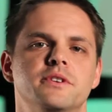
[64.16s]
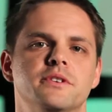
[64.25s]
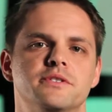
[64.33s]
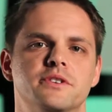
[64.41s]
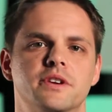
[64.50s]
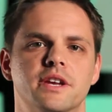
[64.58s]
you
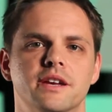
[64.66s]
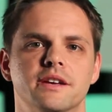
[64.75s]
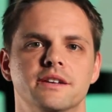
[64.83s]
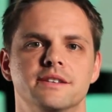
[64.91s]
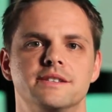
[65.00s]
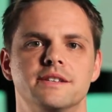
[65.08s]
at your
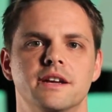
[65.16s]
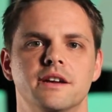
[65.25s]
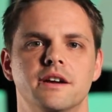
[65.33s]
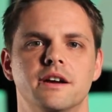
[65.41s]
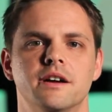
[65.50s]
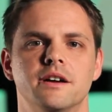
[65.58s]
kids,
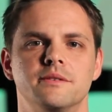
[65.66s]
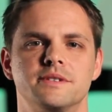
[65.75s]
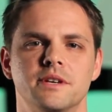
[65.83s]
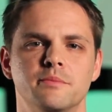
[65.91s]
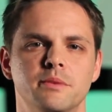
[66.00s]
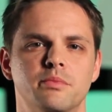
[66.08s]

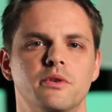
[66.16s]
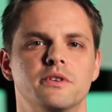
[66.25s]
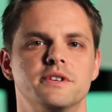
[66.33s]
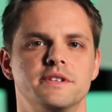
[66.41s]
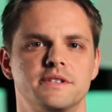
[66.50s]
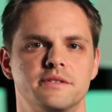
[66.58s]
some people are
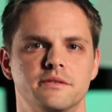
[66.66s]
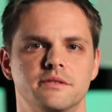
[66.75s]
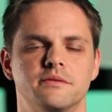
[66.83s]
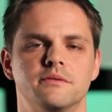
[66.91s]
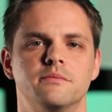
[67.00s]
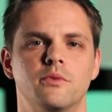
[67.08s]
just
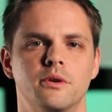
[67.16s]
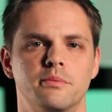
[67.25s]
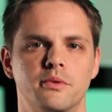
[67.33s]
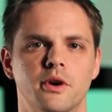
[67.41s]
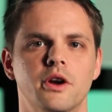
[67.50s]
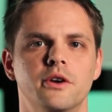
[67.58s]
more
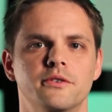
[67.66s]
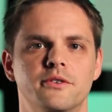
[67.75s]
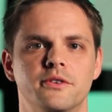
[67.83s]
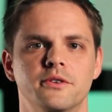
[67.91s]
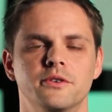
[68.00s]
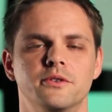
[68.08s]
prone
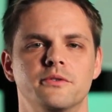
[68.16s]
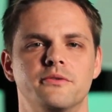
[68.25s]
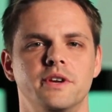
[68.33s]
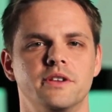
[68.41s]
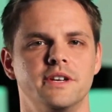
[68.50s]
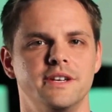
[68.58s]
to
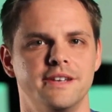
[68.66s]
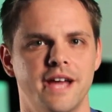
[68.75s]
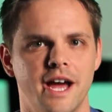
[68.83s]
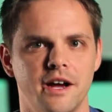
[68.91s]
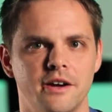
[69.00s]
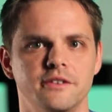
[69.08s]
feeling
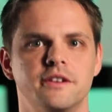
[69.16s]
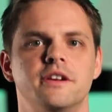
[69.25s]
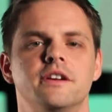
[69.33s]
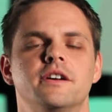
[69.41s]
down,